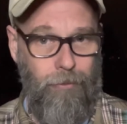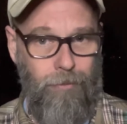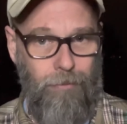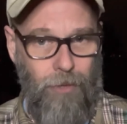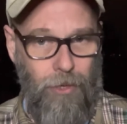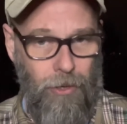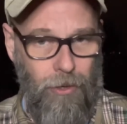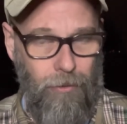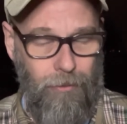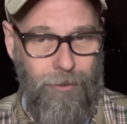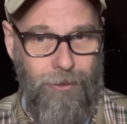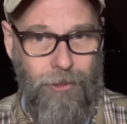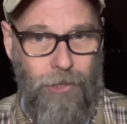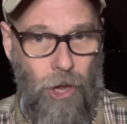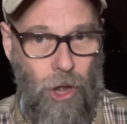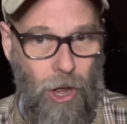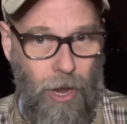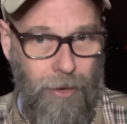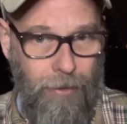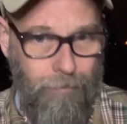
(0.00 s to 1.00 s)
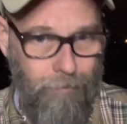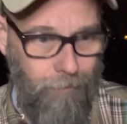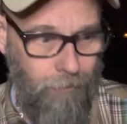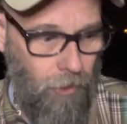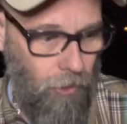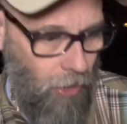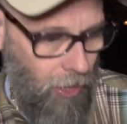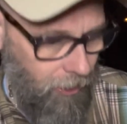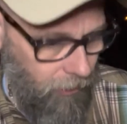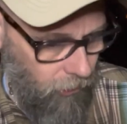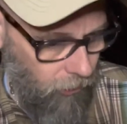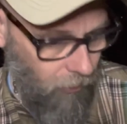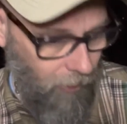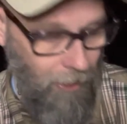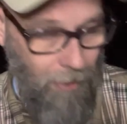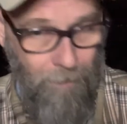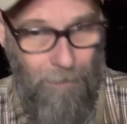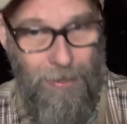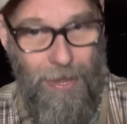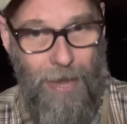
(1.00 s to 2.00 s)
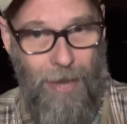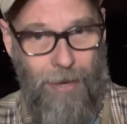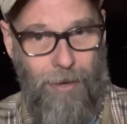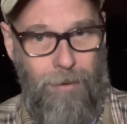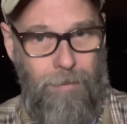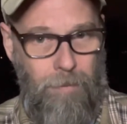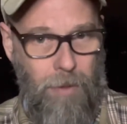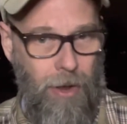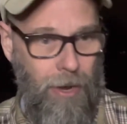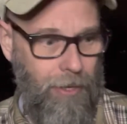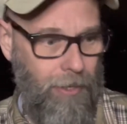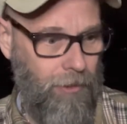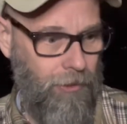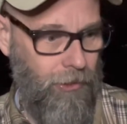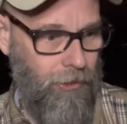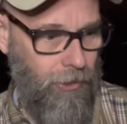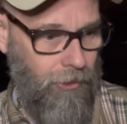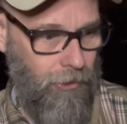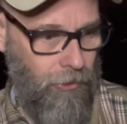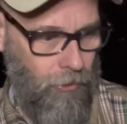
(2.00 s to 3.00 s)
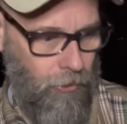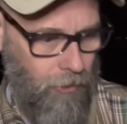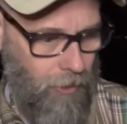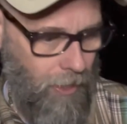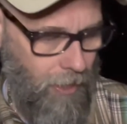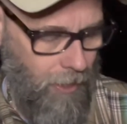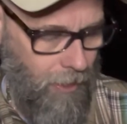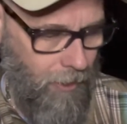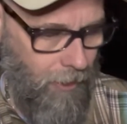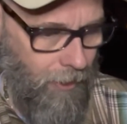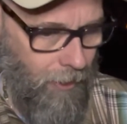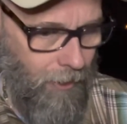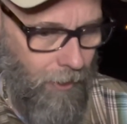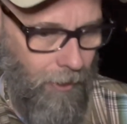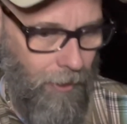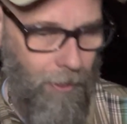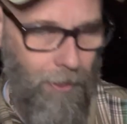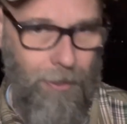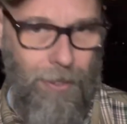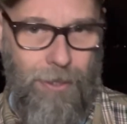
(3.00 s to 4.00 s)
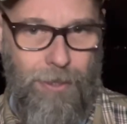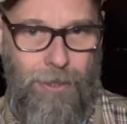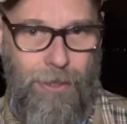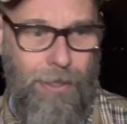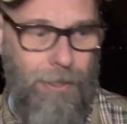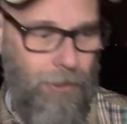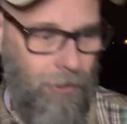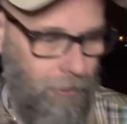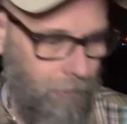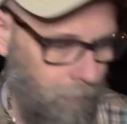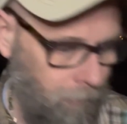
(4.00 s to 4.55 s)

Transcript: you know, it's gone. All right, so keep that in mind as the season